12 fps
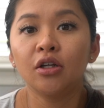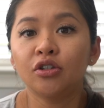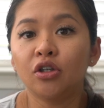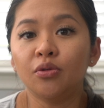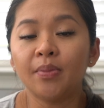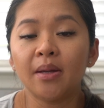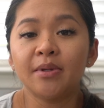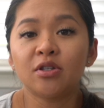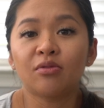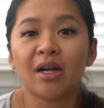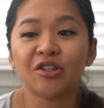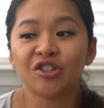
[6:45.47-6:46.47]
So babies
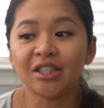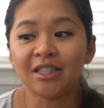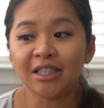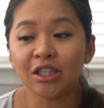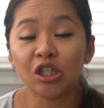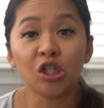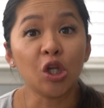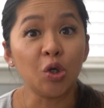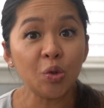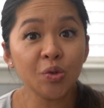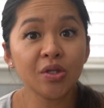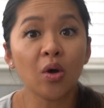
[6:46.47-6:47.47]
don't actually need
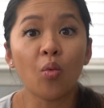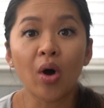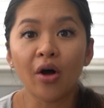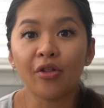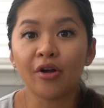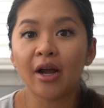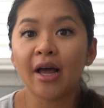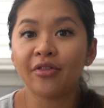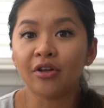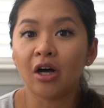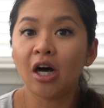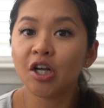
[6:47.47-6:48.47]
clothes while they're at
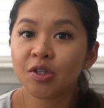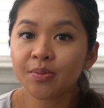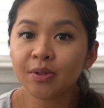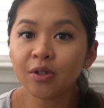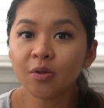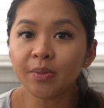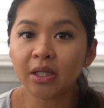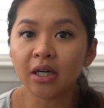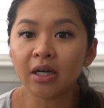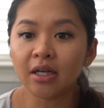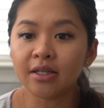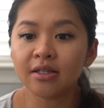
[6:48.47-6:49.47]
the hospital,
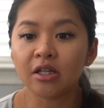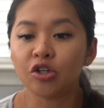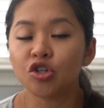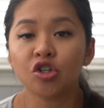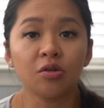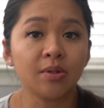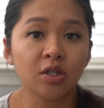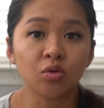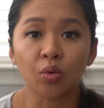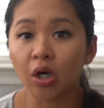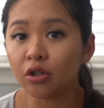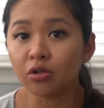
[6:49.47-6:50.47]
because they're just going to be
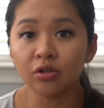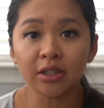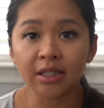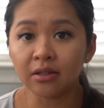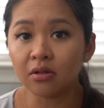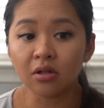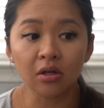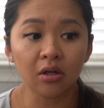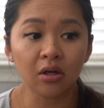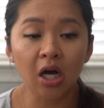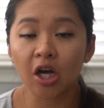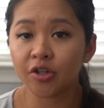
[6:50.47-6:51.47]
swaddled in
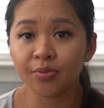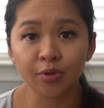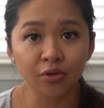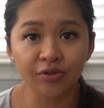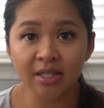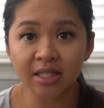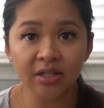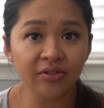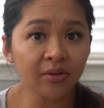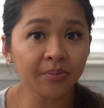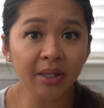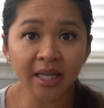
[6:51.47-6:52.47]
the hospital
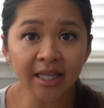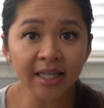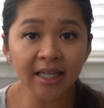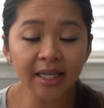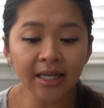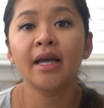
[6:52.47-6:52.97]
receiving blanket.